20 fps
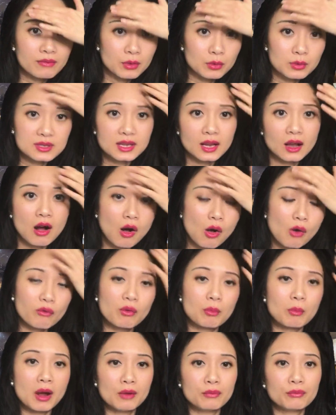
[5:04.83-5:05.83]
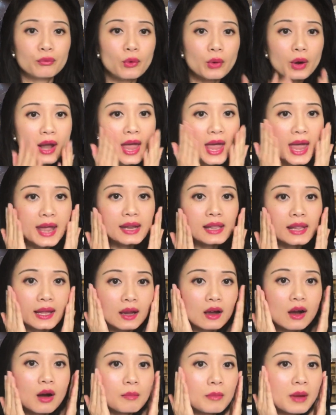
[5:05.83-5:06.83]
It was like all over my forehead,
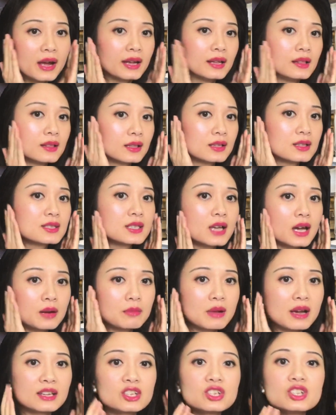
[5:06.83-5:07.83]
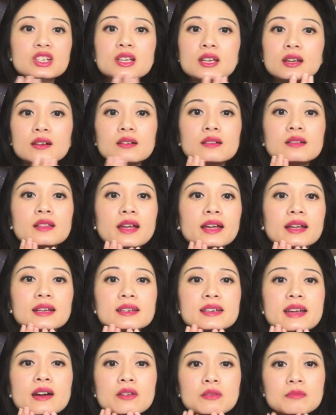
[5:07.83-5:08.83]
like on my like the side of my cheek, like
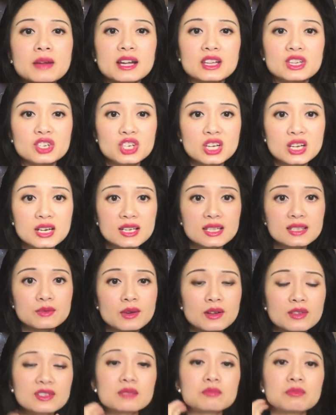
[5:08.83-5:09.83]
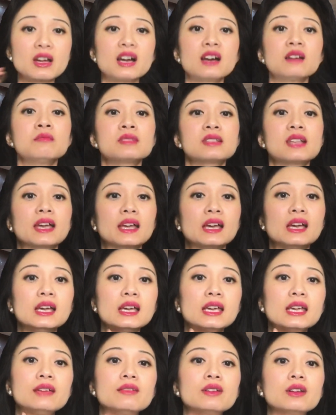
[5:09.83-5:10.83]
down to my chin as well. Sometimes like
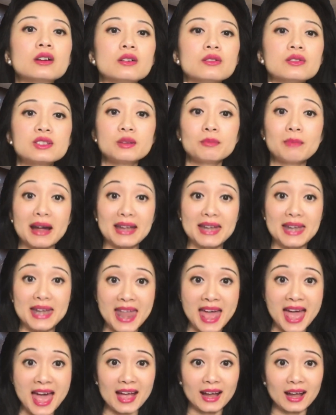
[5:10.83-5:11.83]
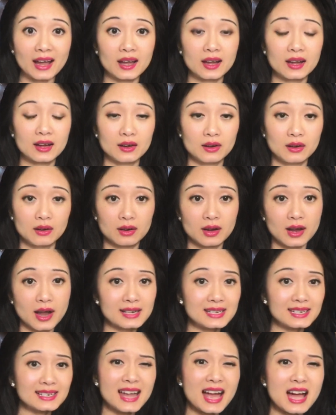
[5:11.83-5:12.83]
even goes to my neck. I
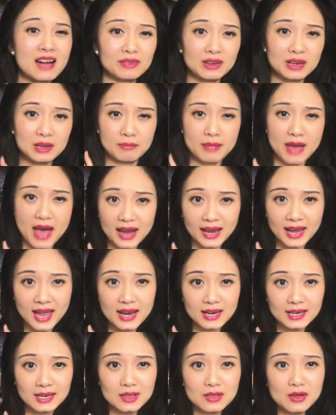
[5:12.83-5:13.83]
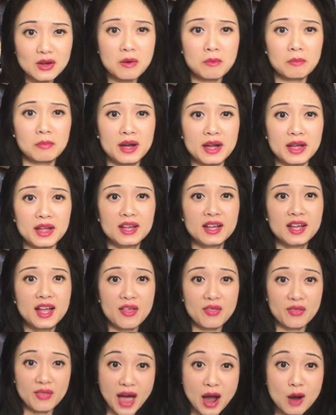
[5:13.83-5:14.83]
didn't have any back acne though, but
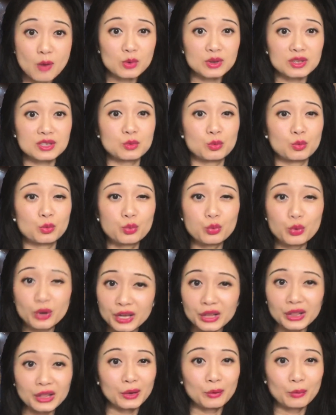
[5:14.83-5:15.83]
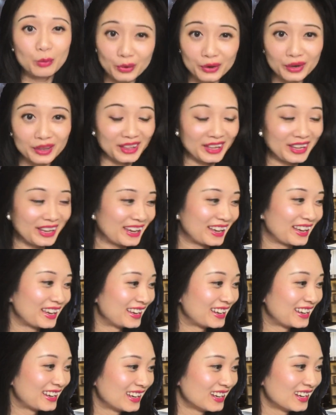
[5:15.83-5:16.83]
that was really, really,
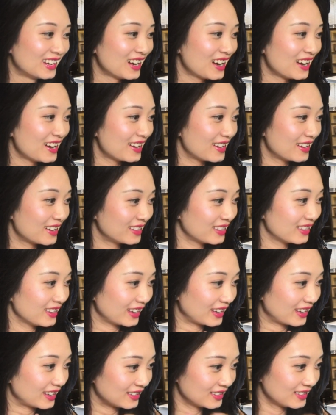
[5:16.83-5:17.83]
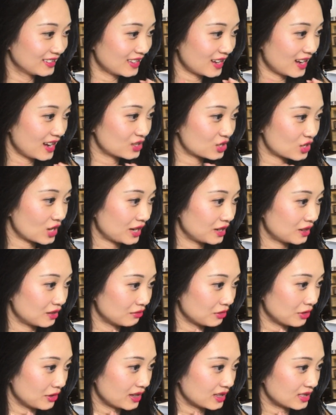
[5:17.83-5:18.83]
like, I try to
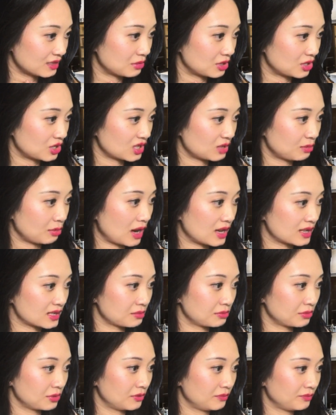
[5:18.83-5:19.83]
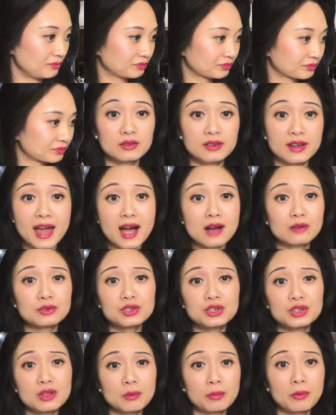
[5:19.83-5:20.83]
avoid that as much as possible. Now
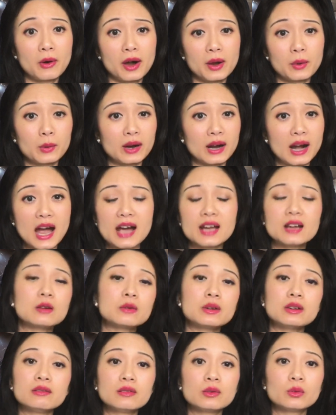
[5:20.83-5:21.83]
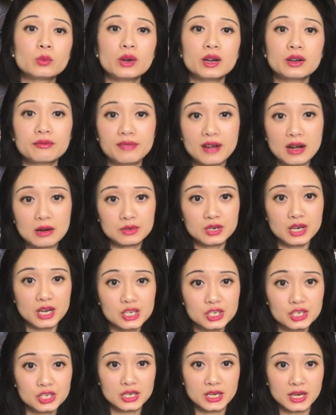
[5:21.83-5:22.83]
to the point where I don't even wear
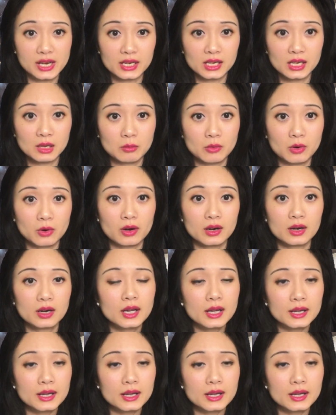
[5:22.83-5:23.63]
foundation anymore.